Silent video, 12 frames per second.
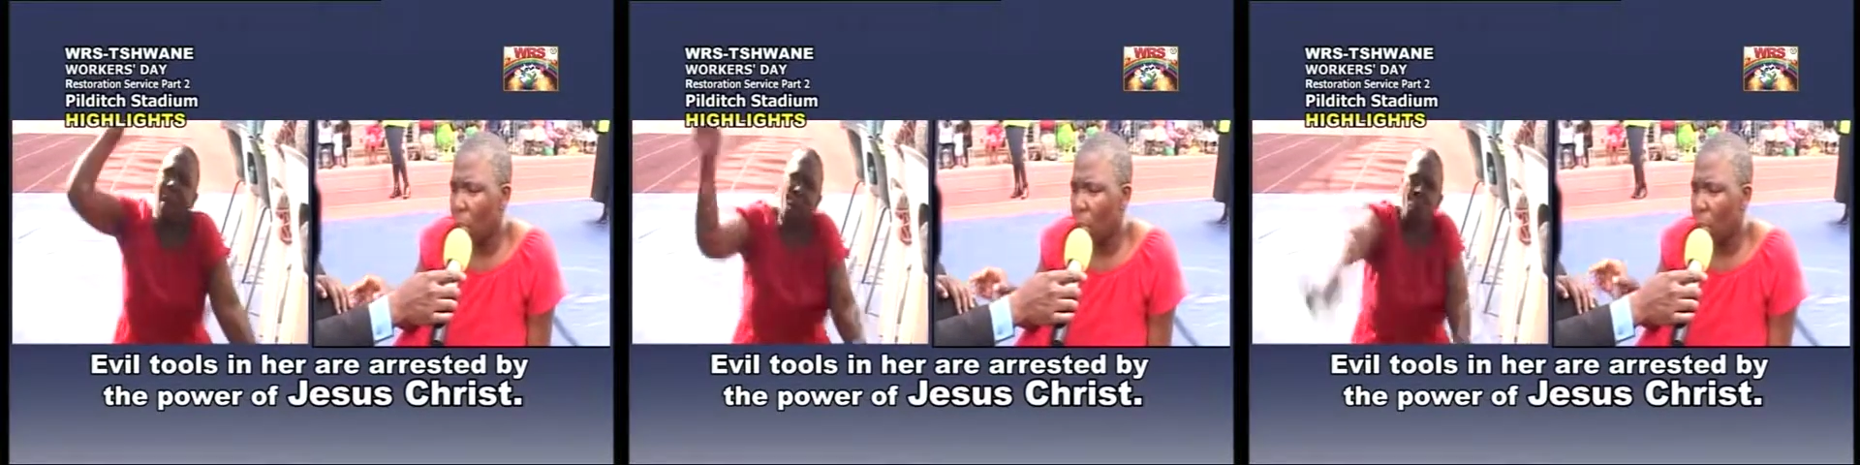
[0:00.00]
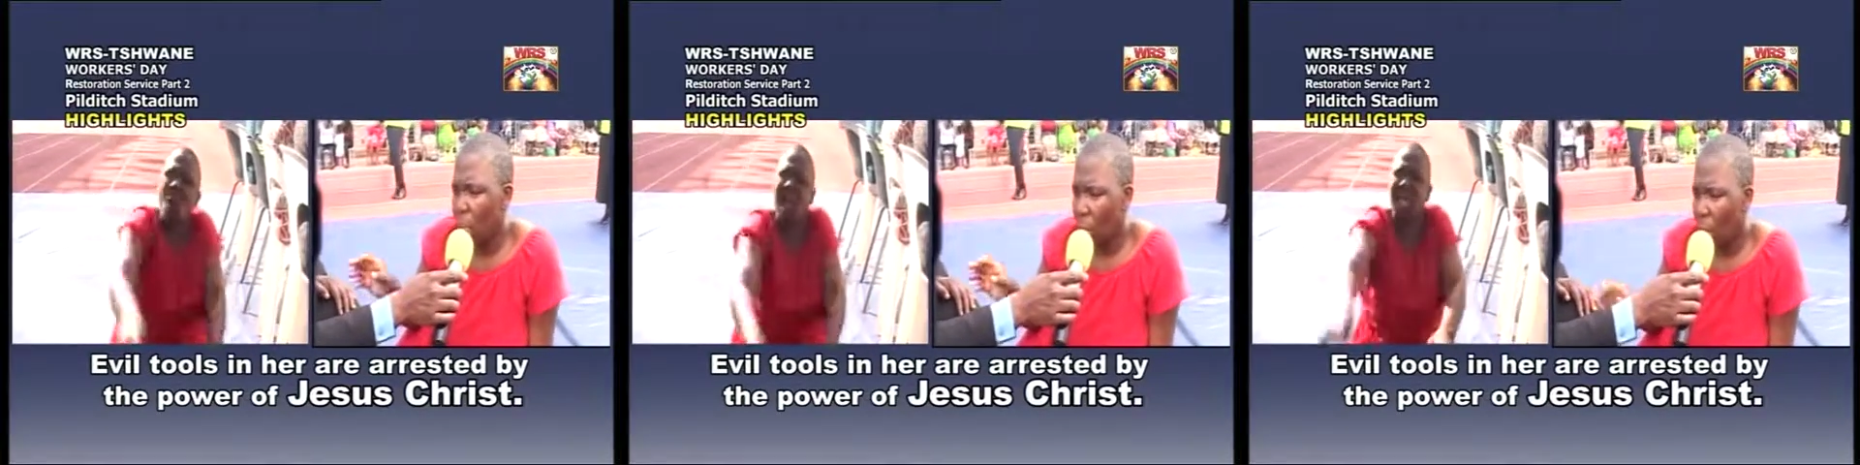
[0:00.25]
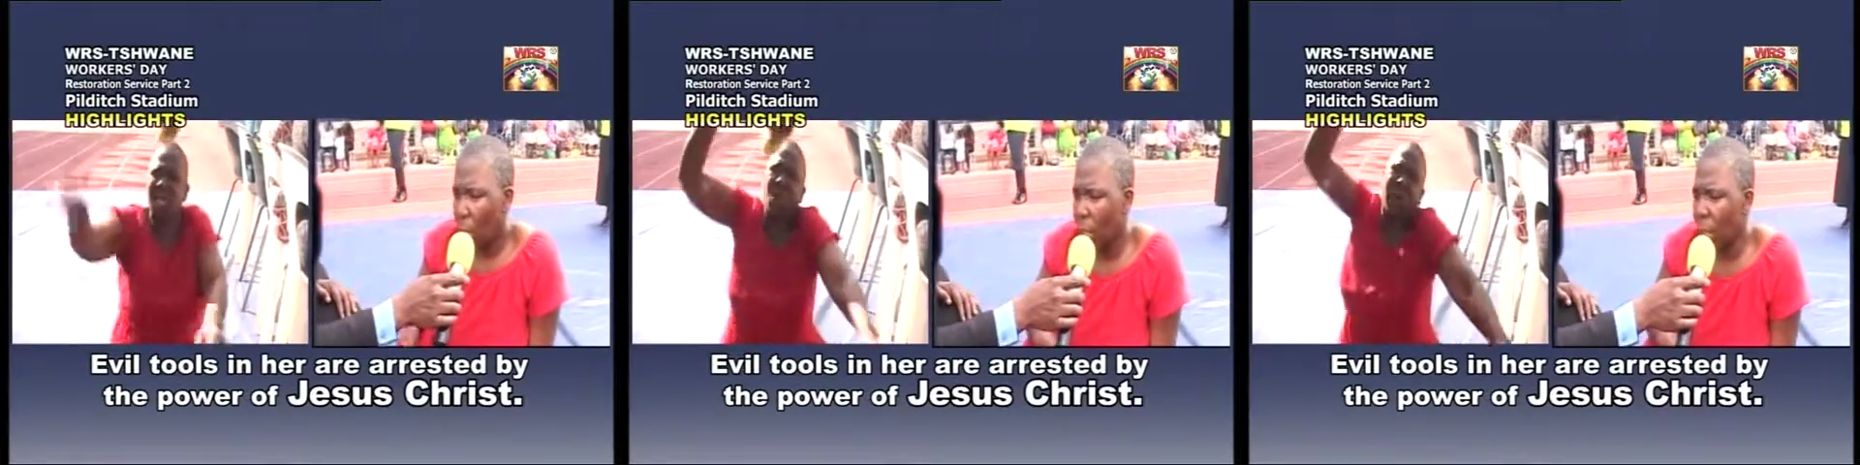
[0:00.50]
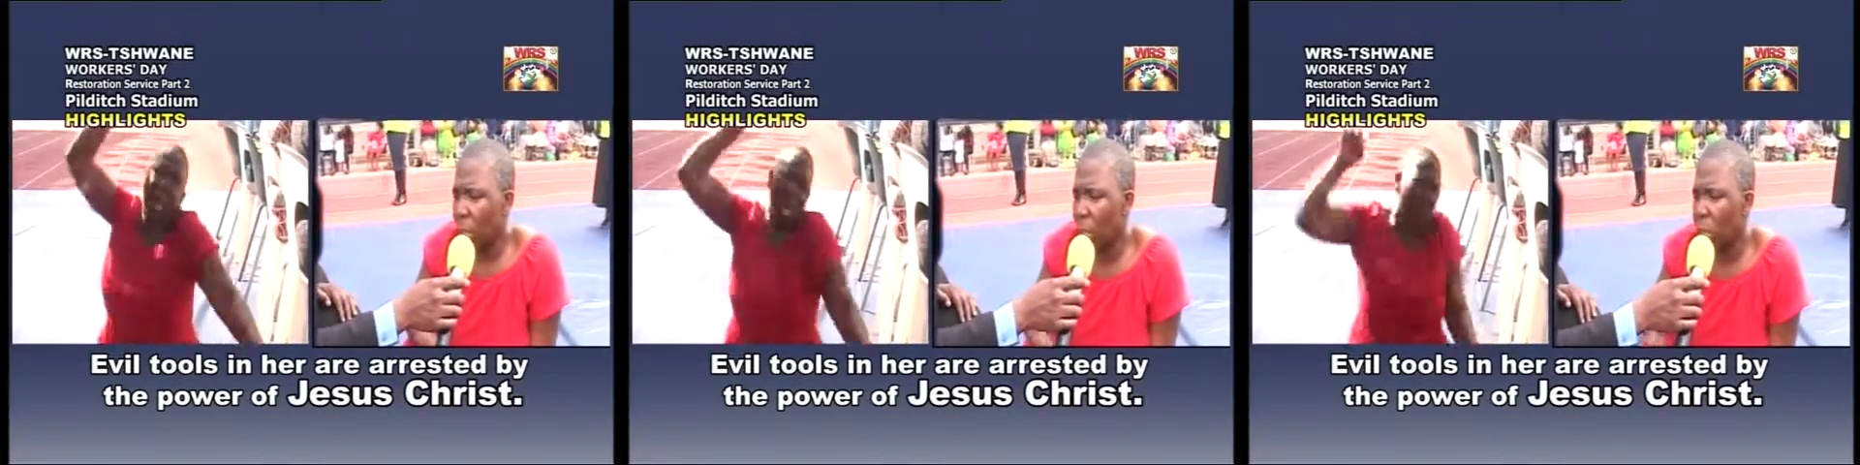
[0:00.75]

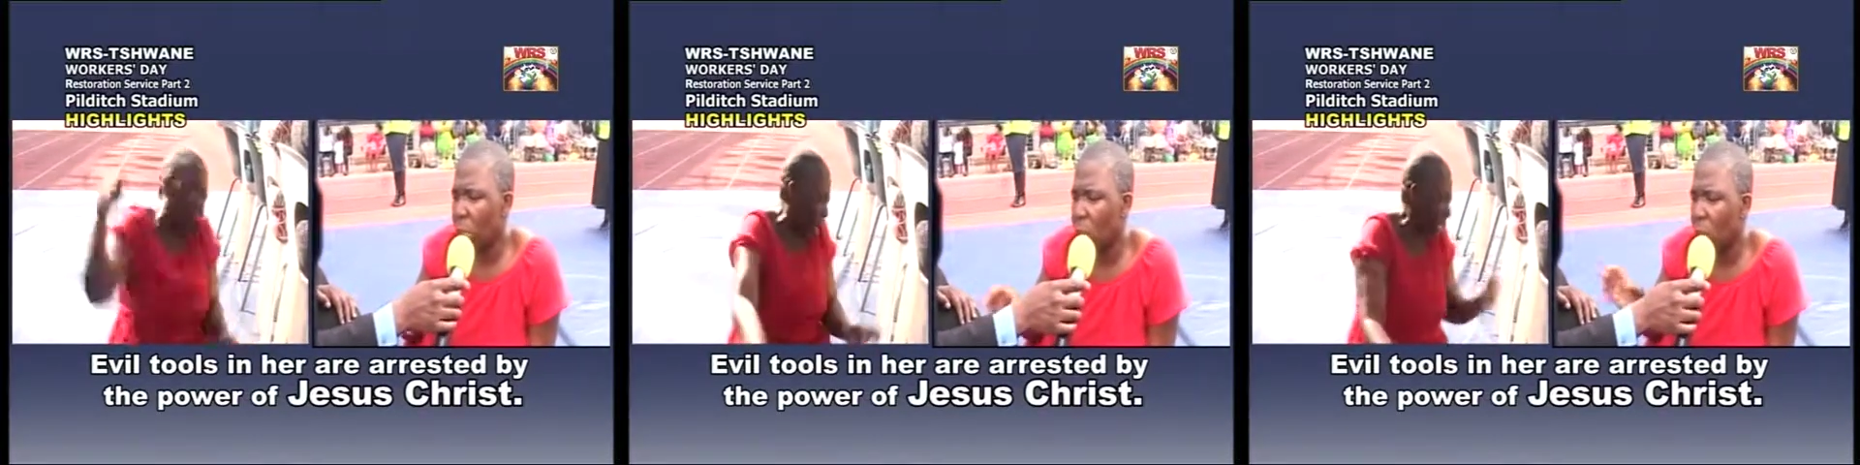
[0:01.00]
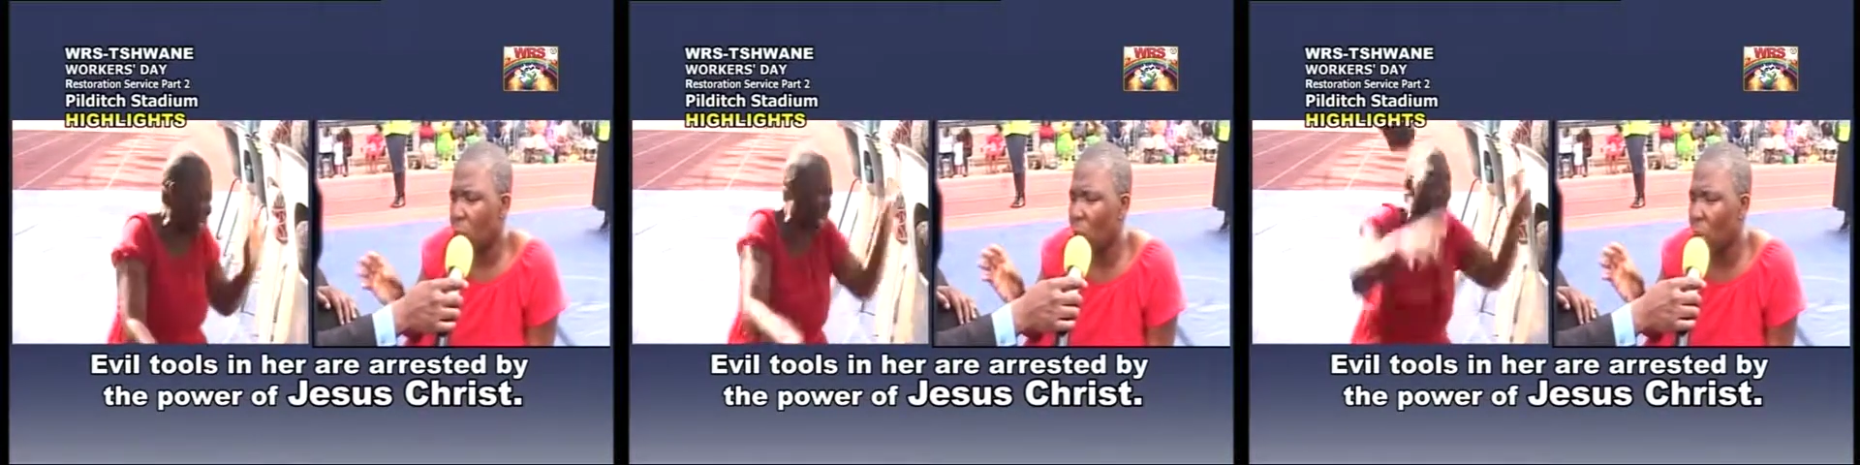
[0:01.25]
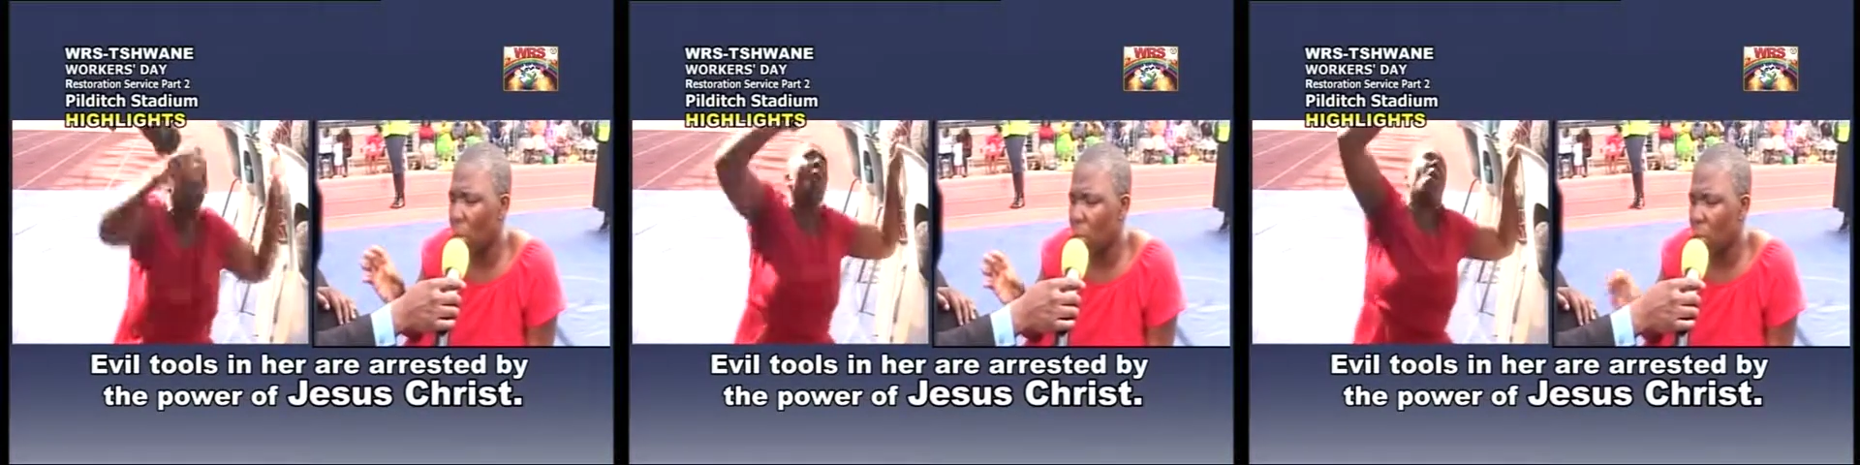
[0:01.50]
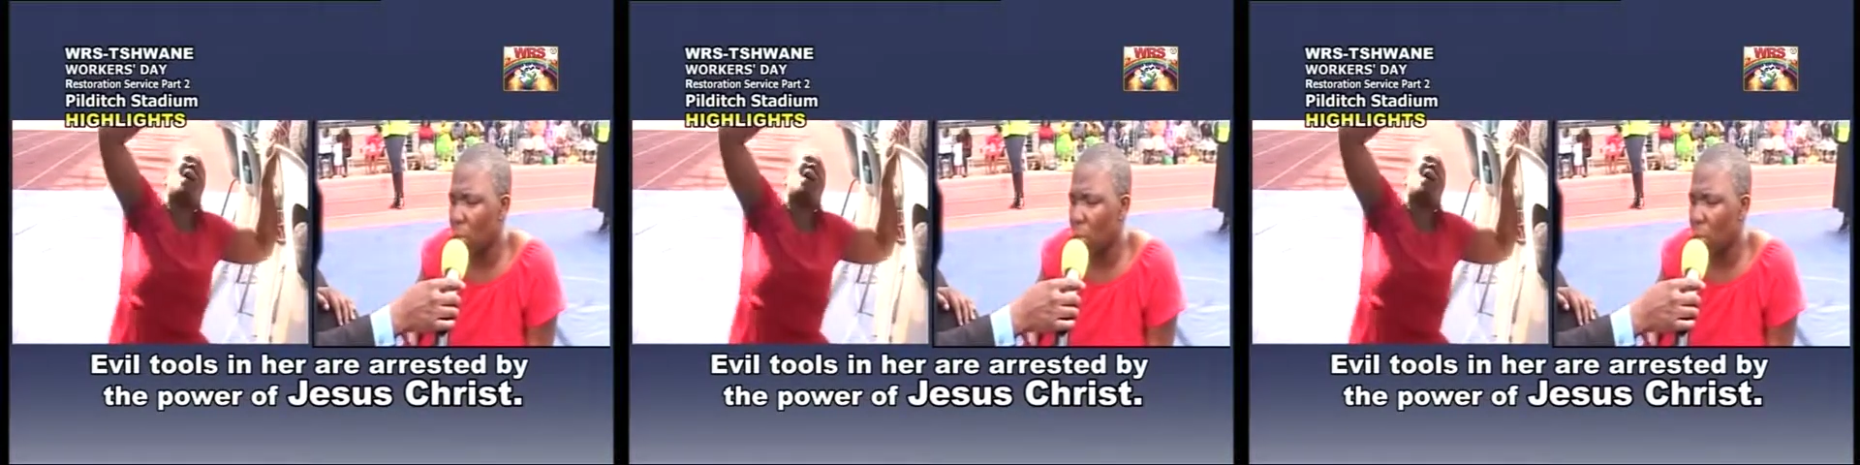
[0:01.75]
(no one is talking)